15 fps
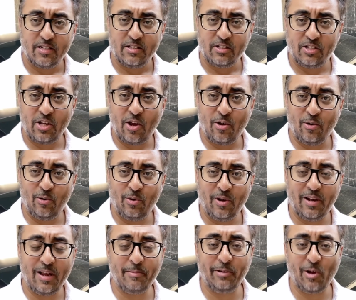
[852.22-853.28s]
So
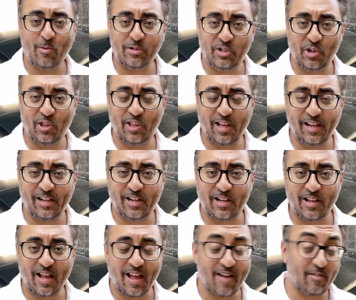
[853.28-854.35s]
let me know what you think.
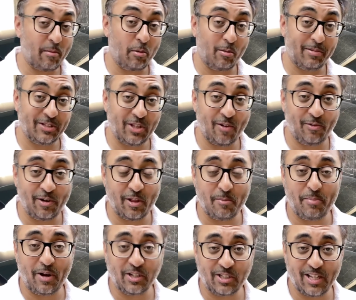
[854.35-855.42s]
Have I bought myself another
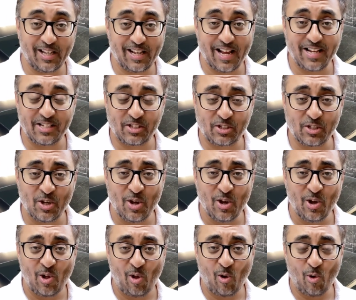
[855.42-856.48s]
basket case,
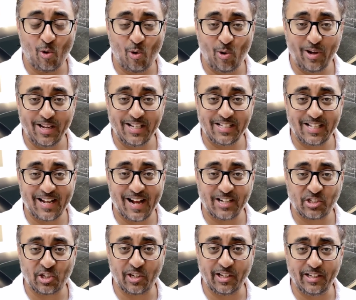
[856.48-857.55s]
or is it
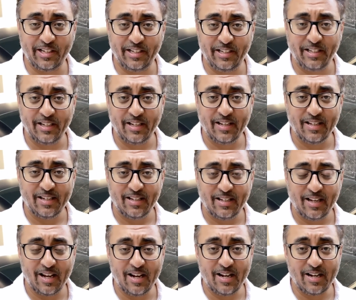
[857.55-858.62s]
actually
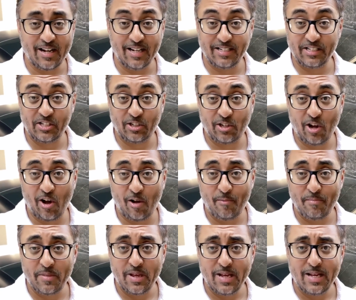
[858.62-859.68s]
a decent car?
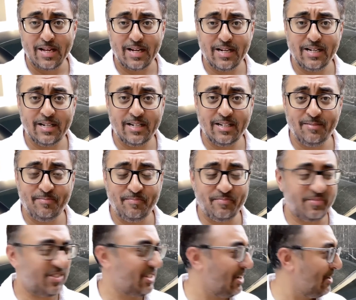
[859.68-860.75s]

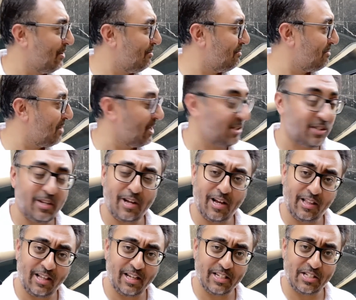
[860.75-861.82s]
So personally,
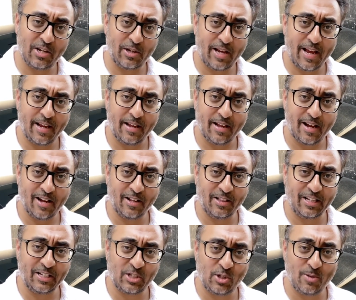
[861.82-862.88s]
I think it's okay. I
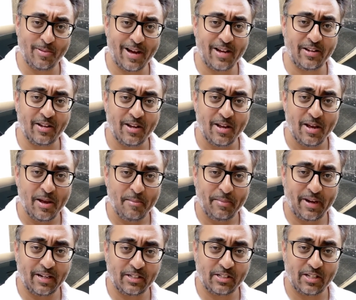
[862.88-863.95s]
don't think it's too bad,
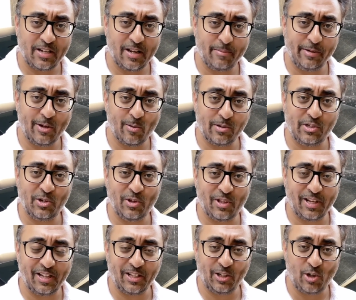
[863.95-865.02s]
but let me know what you
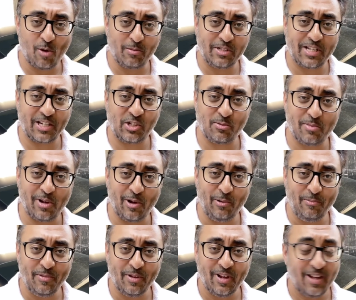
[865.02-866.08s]
think in the comment section
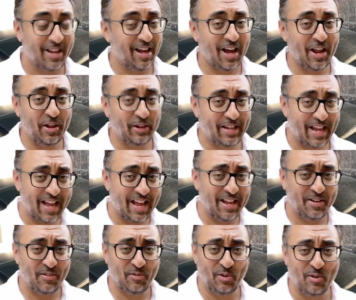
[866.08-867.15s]
below. I don't care
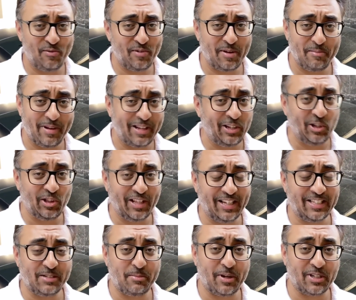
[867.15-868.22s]
if you offend me and you think
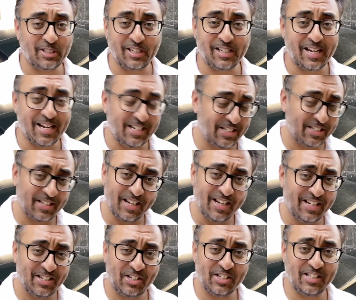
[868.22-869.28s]
it's a basket case.
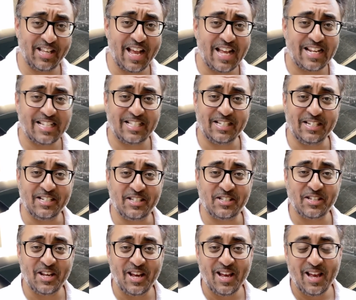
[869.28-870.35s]
Just say it as it is.
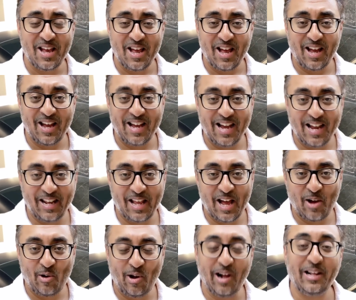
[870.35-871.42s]

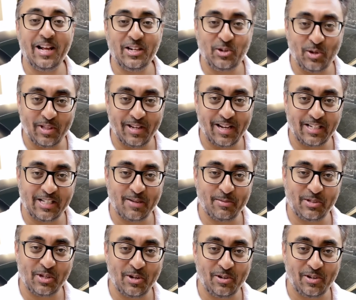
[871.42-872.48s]
Anyhow, I'll catch you in the next
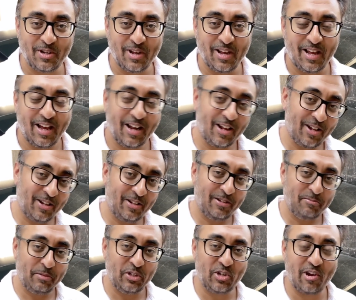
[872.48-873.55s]
episode, and I'll
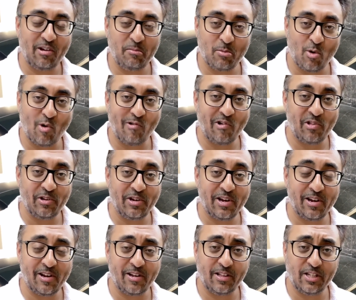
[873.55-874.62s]
be showing more on
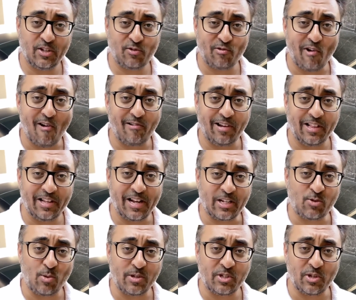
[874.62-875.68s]
this Ferrari in the
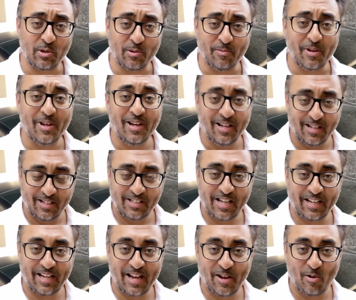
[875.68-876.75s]
next one too.
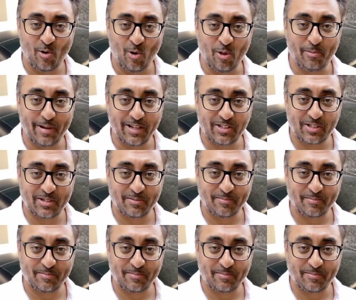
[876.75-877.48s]
Take care, all the best.